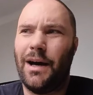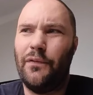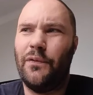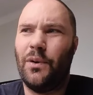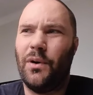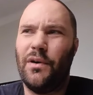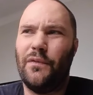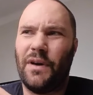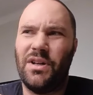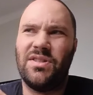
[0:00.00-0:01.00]
I
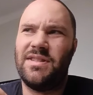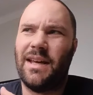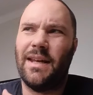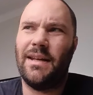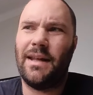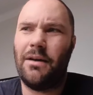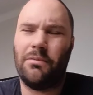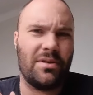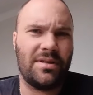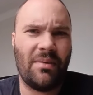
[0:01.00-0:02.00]
thought if I just stick it in there
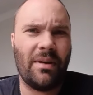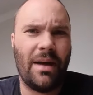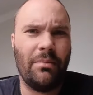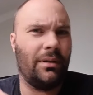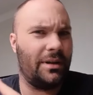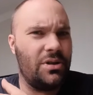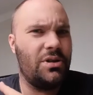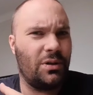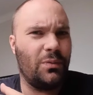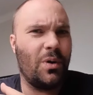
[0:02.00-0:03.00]
with the same cable, it
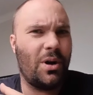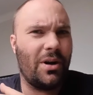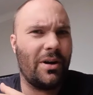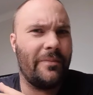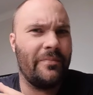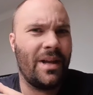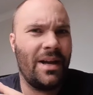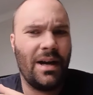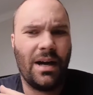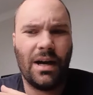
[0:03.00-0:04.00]
should work.
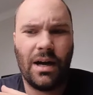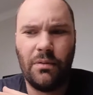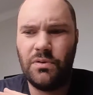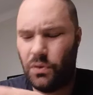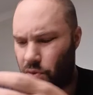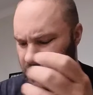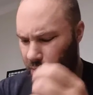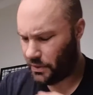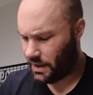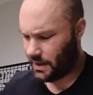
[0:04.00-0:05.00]
I was
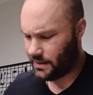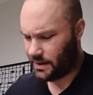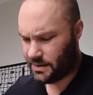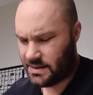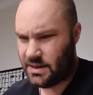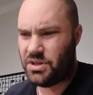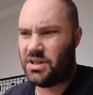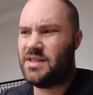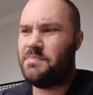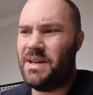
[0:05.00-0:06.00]
also thinking that such
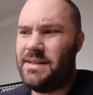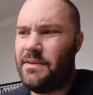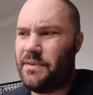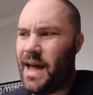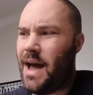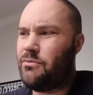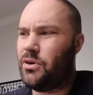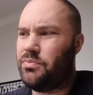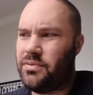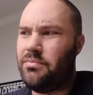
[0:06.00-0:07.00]
an expensive
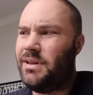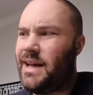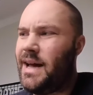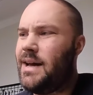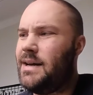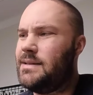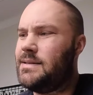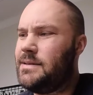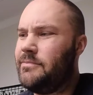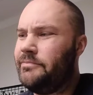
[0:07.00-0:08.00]
camera probably
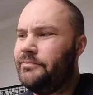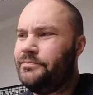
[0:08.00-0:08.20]
has